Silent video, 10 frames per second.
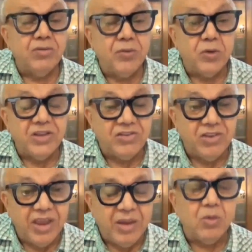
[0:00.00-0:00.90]
before the
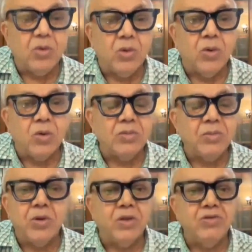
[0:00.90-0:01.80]
same court,
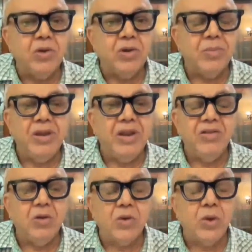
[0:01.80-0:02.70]
because your appeal
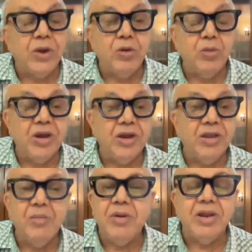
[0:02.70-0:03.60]
is not going to be
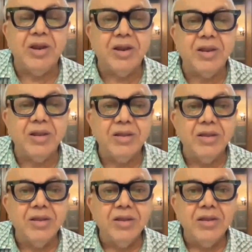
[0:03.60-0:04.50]
ready immediately.
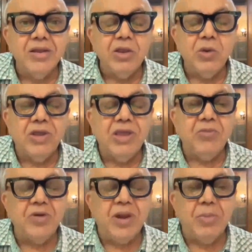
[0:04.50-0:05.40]
You
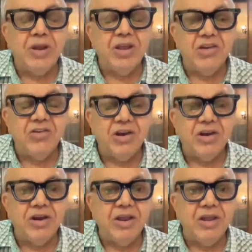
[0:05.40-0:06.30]
keep an application
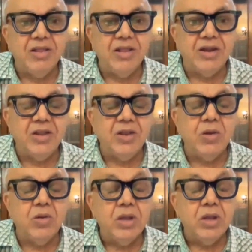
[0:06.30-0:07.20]
ready that
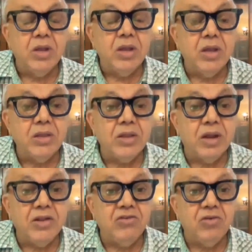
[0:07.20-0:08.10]

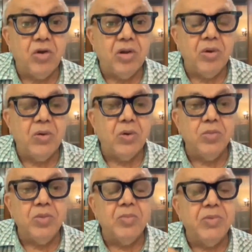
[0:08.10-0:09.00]
this honorable
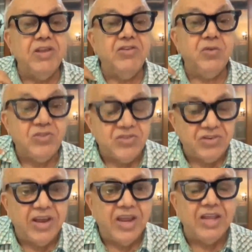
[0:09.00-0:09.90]
court be pleased to
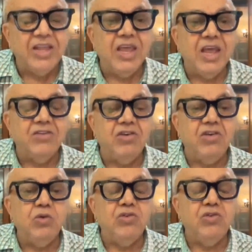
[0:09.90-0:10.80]
stay the
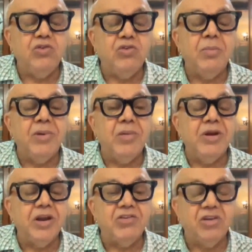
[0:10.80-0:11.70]
execution
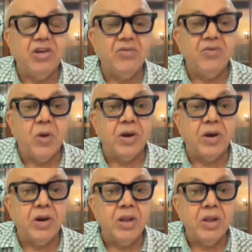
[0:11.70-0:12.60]
implementation of the
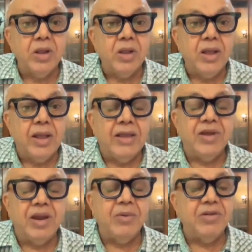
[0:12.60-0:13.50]
order,
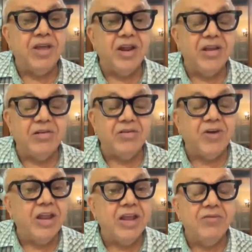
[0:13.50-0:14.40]
as I am desirous of
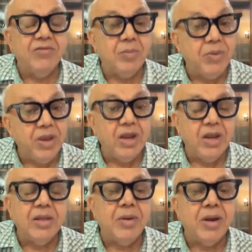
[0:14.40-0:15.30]
filing of the
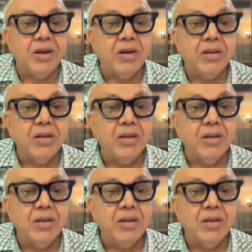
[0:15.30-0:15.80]
appeal in the matter.